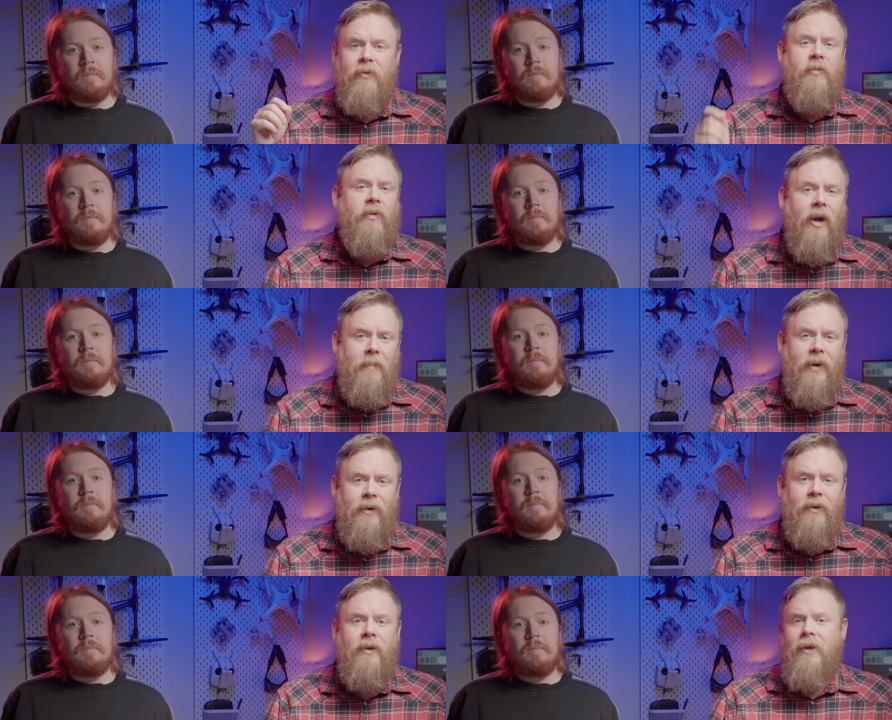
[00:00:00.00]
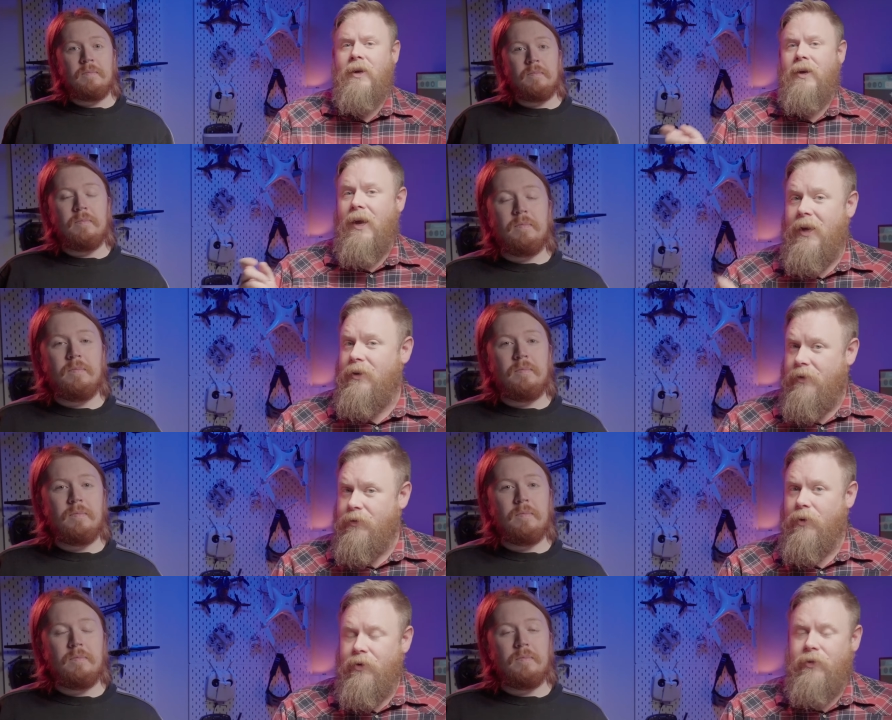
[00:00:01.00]
Speaker 1: subscribe button, and
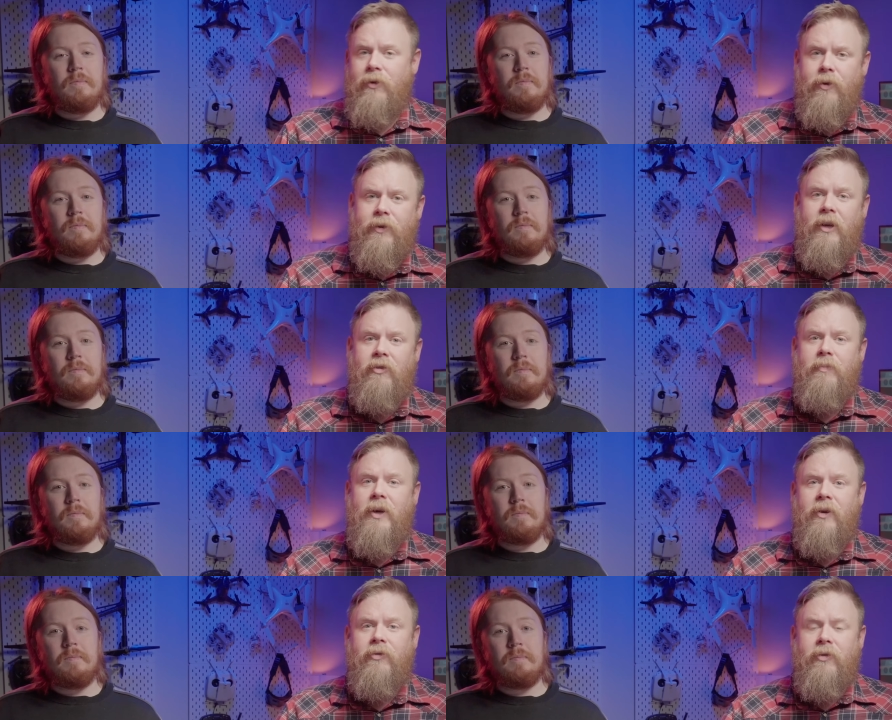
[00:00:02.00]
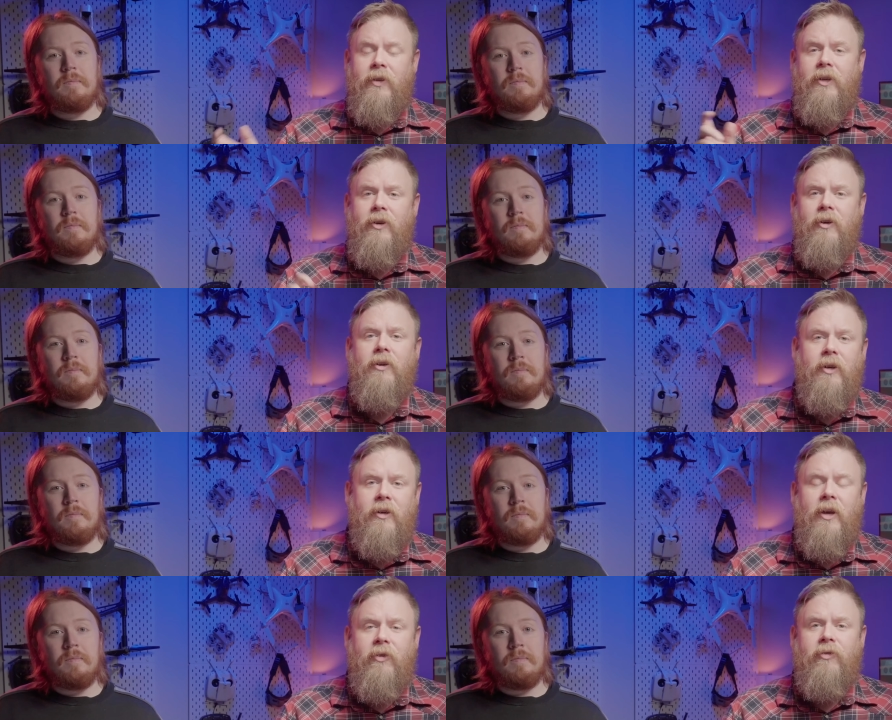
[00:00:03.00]
of course the notification bell, so that you're
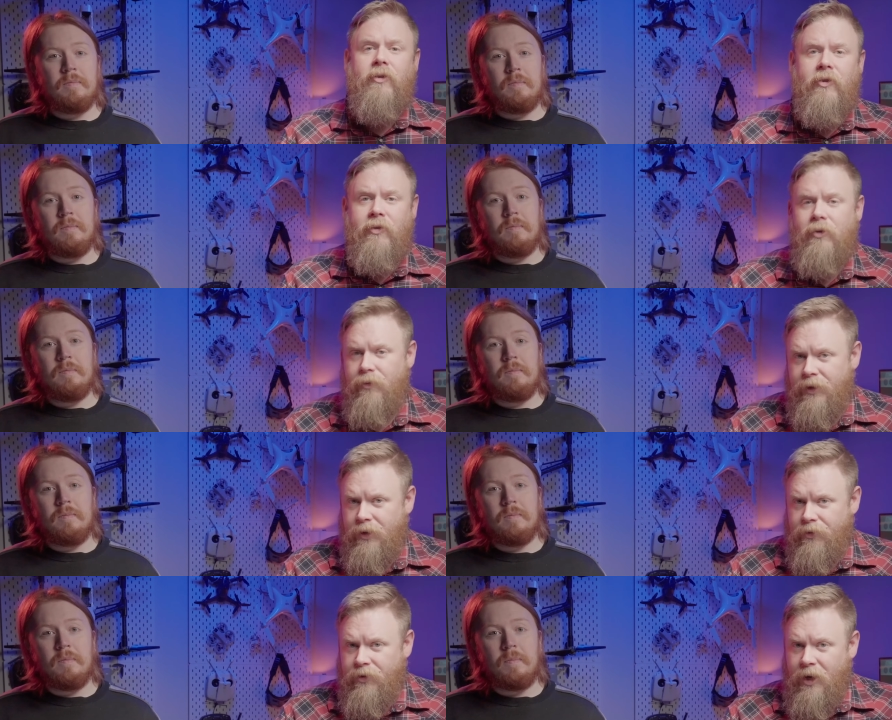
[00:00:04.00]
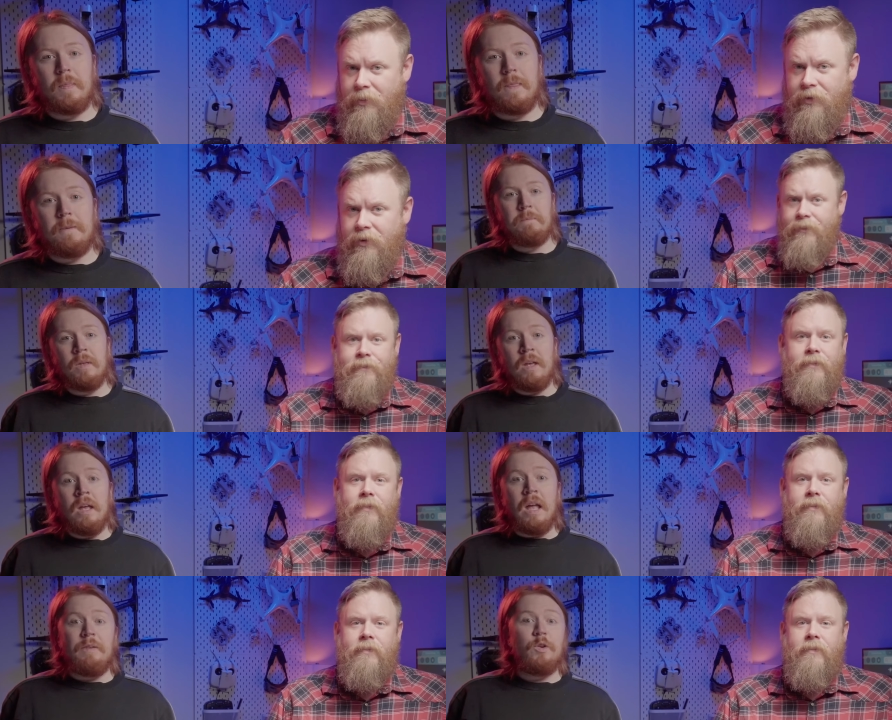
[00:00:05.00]
alerted as soon as a new video drops.
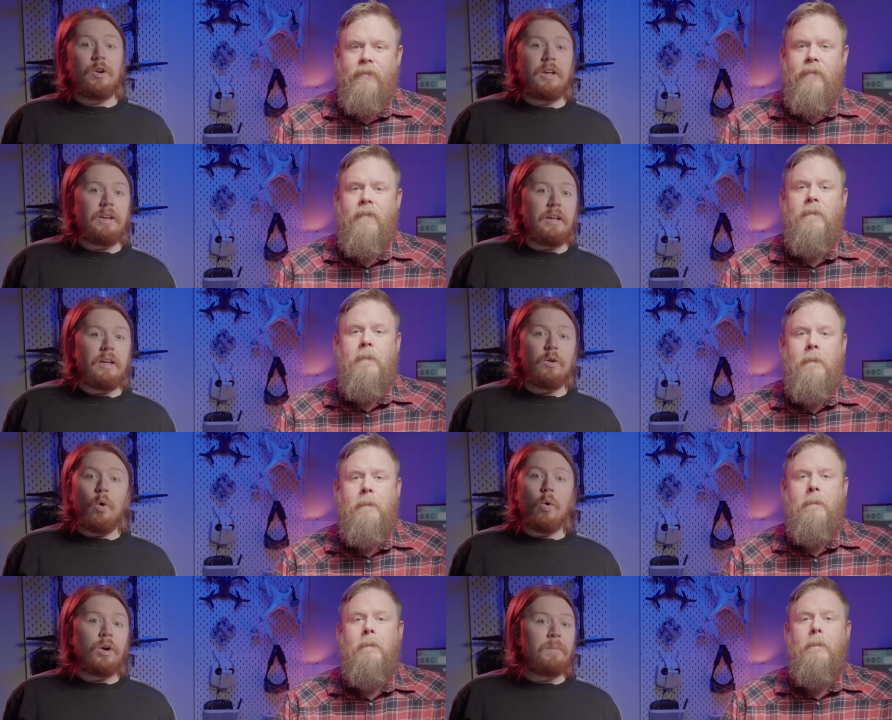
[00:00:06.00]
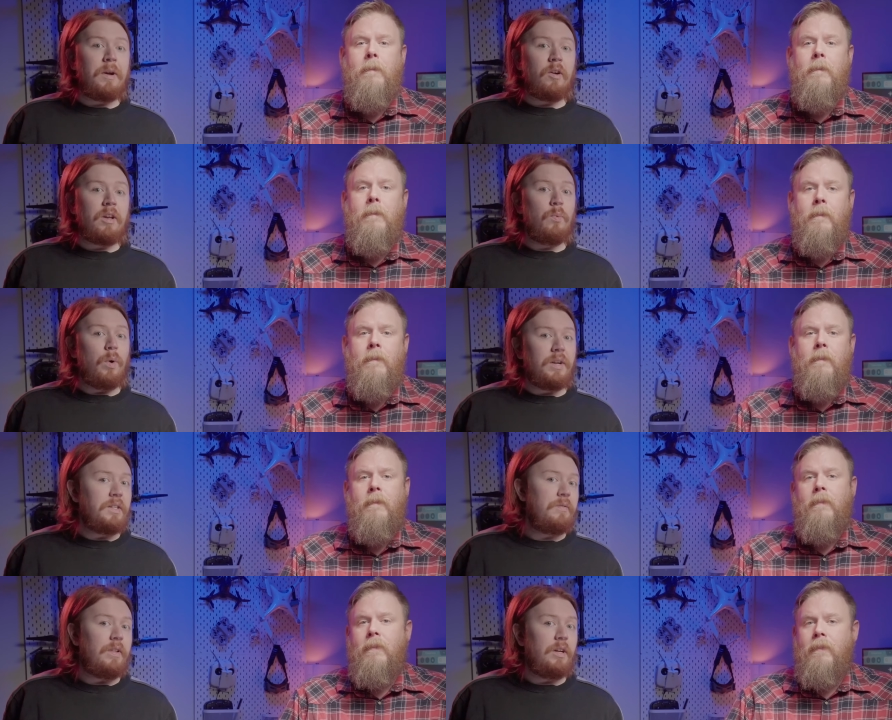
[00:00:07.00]
Speaker 2: If you're a Canadian or an American
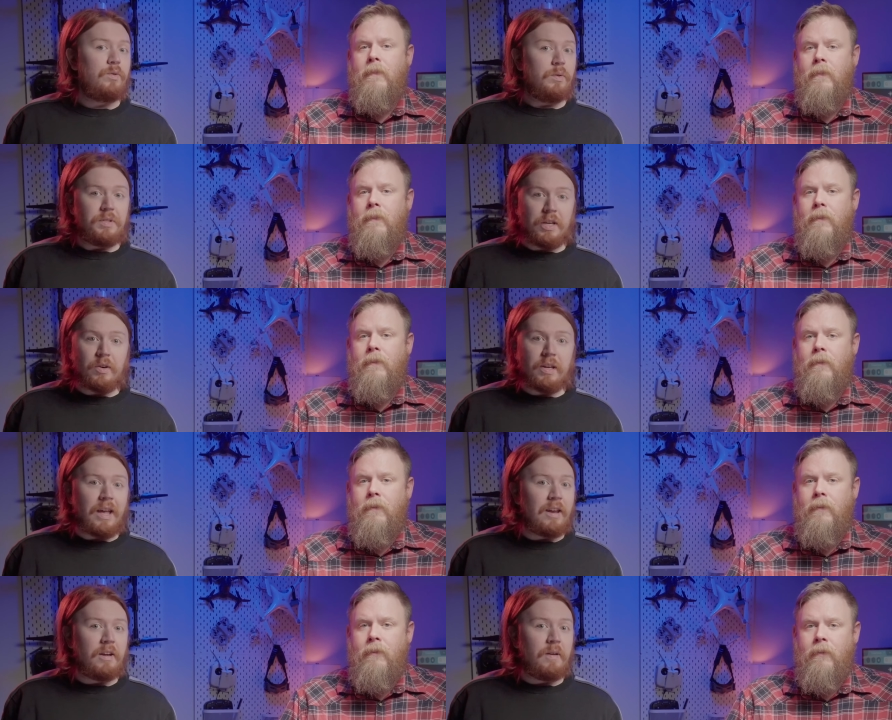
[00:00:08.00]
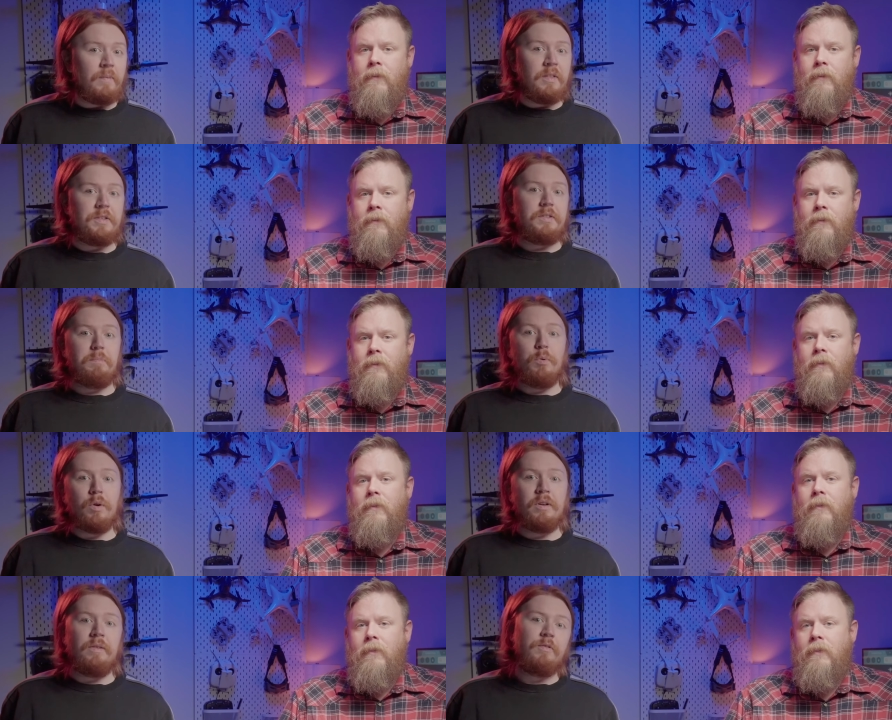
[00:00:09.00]
wanting to fly drones here in Canada, this is
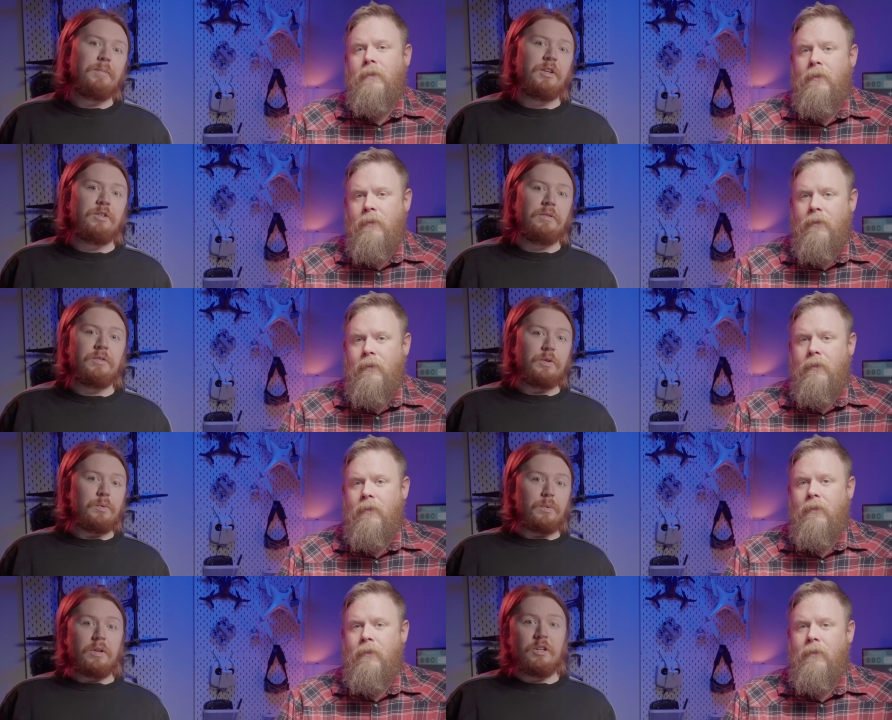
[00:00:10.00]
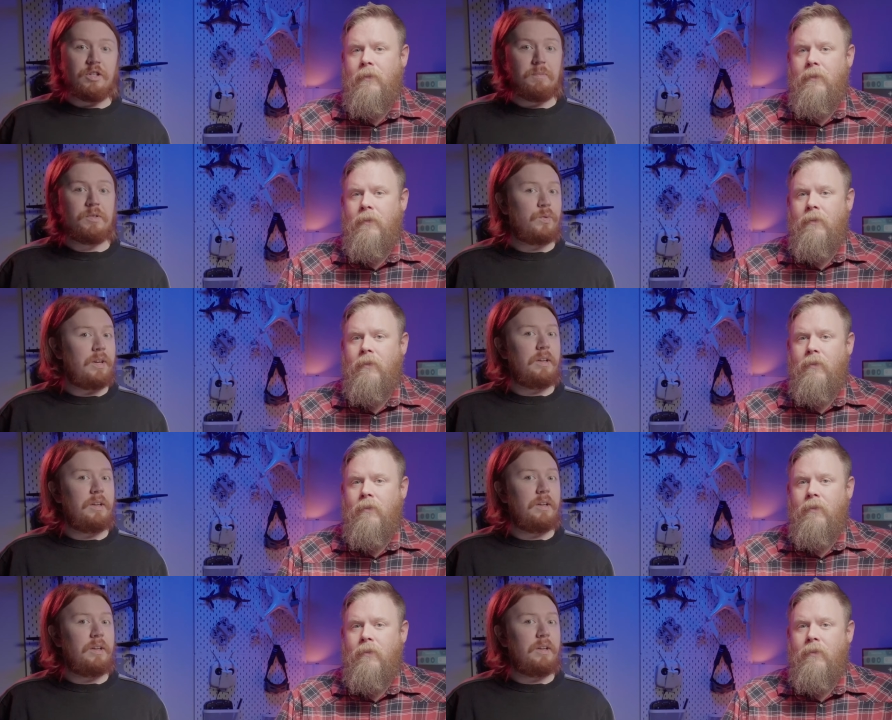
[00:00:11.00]
important information, so we're gonna jump straight